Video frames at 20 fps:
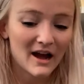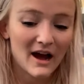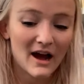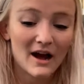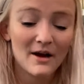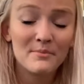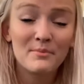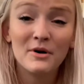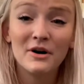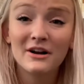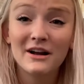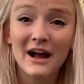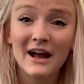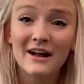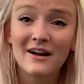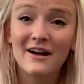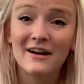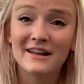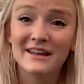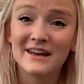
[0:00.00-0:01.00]
A book I
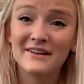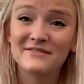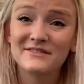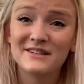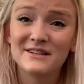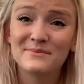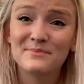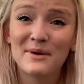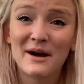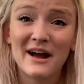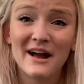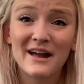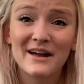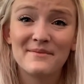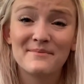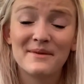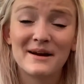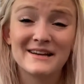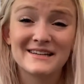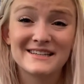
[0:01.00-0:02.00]
got gifted by
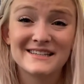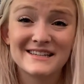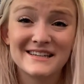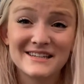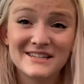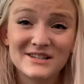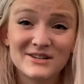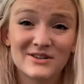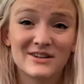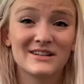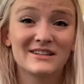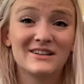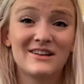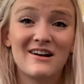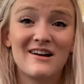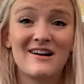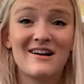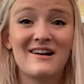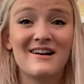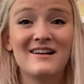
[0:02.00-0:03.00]
my
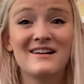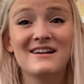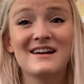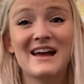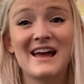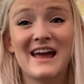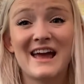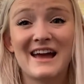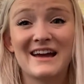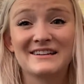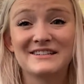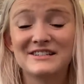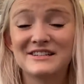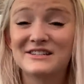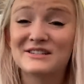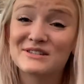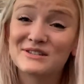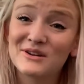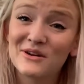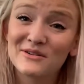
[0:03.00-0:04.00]
sister-in-law, and
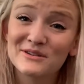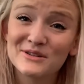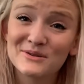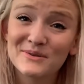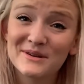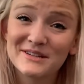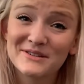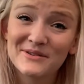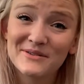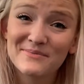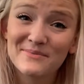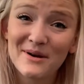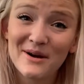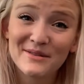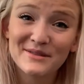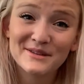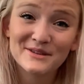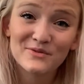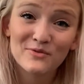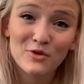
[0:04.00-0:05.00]
she's so sweet to have bought
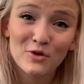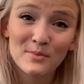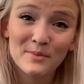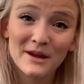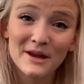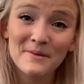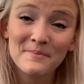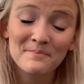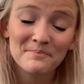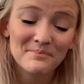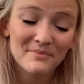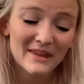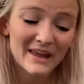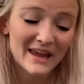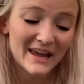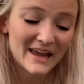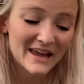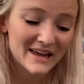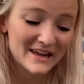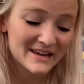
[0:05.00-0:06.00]
this for me,
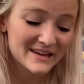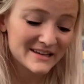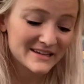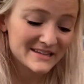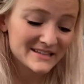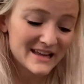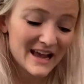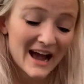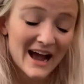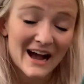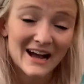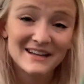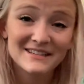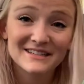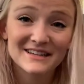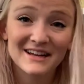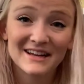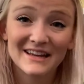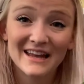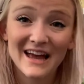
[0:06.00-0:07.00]
is
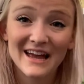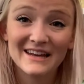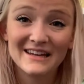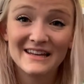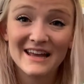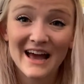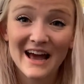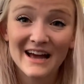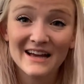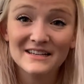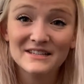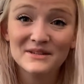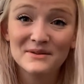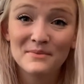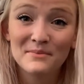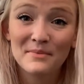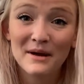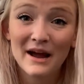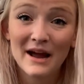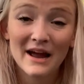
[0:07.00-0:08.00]
Ask Again Yes
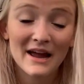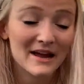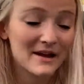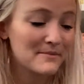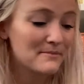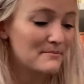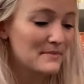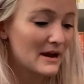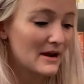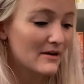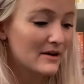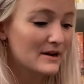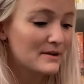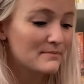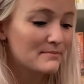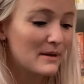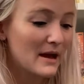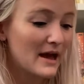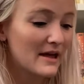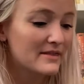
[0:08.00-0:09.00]
by Mary
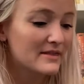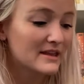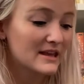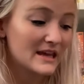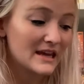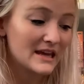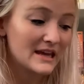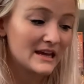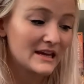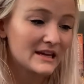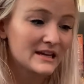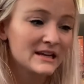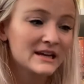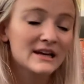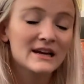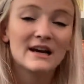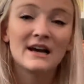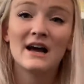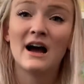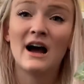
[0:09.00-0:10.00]
Beth Keene.
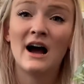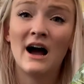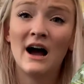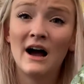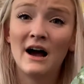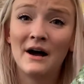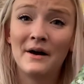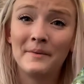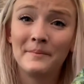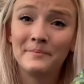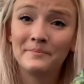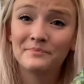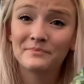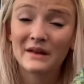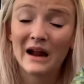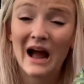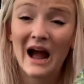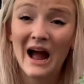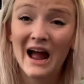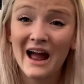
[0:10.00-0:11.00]
I
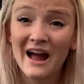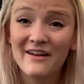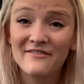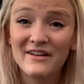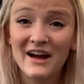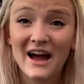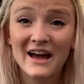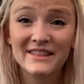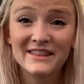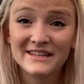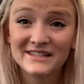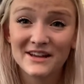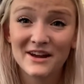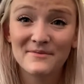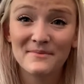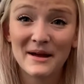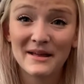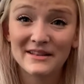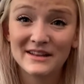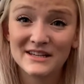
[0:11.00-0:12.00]
have had this on
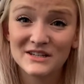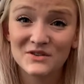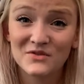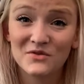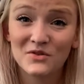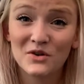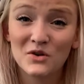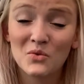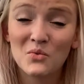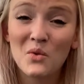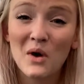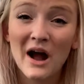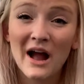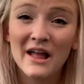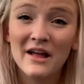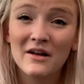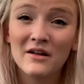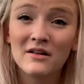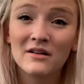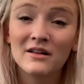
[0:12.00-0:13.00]
my list for a
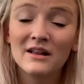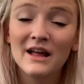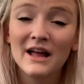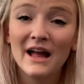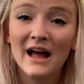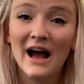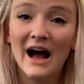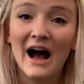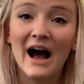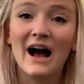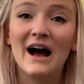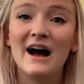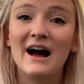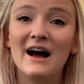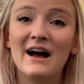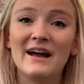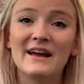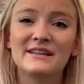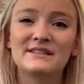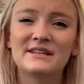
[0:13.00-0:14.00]
while.
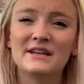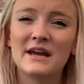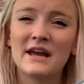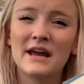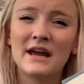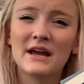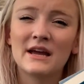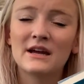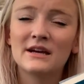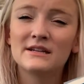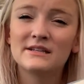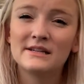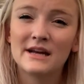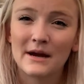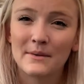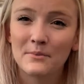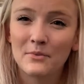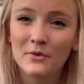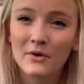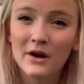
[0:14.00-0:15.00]
It's a
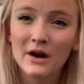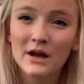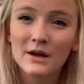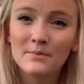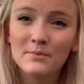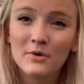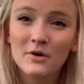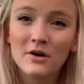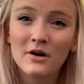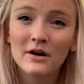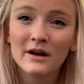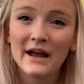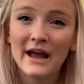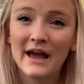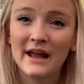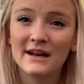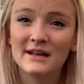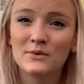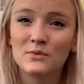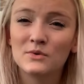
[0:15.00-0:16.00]
contemporary book,
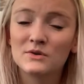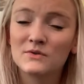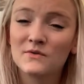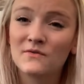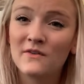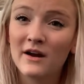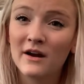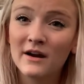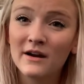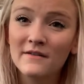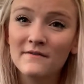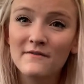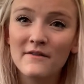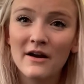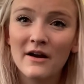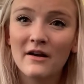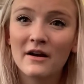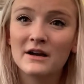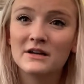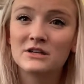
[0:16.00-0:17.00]
and it was very,
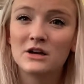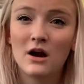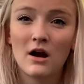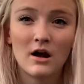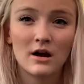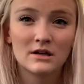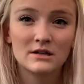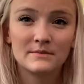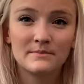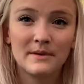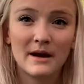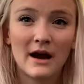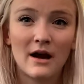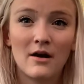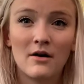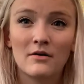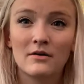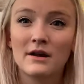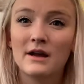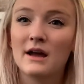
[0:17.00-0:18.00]
very talked
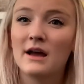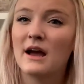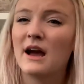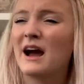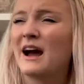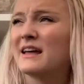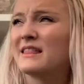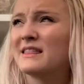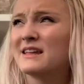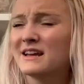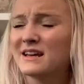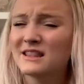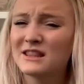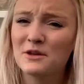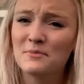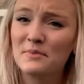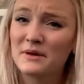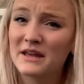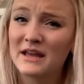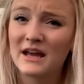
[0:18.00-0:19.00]
about, I think at the
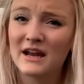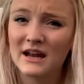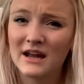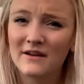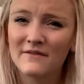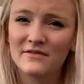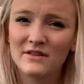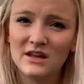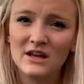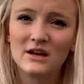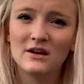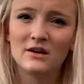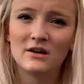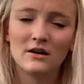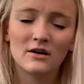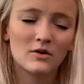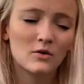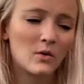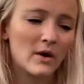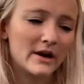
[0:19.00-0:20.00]
beginning of the
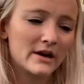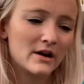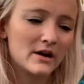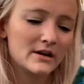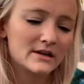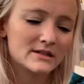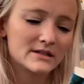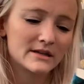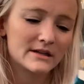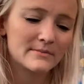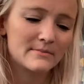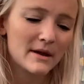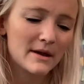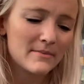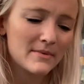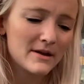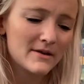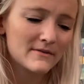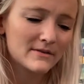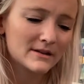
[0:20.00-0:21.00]
year, quite honestly,
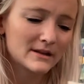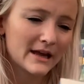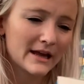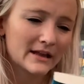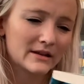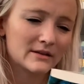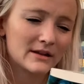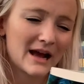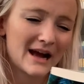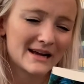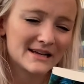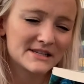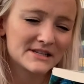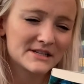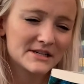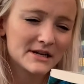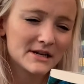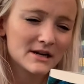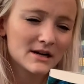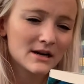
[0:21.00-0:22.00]
maybe even like last
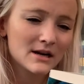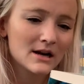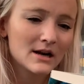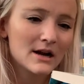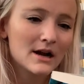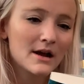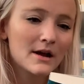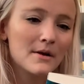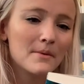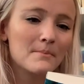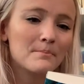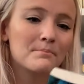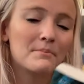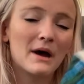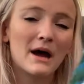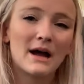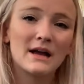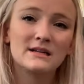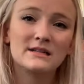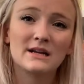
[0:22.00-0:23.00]
year.
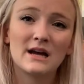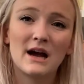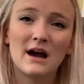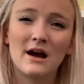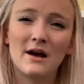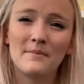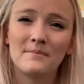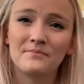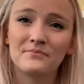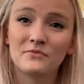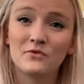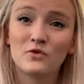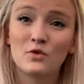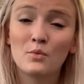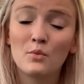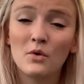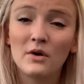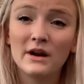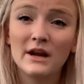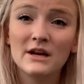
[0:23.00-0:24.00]
But
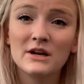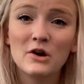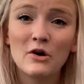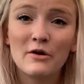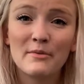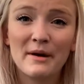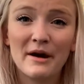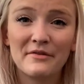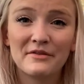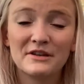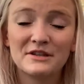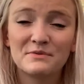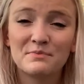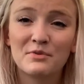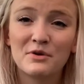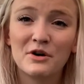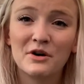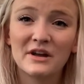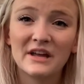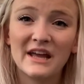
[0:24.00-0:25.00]
from what I know about this
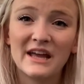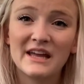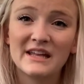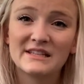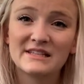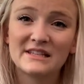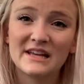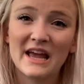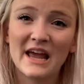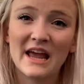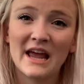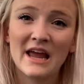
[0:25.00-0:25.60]
book, it's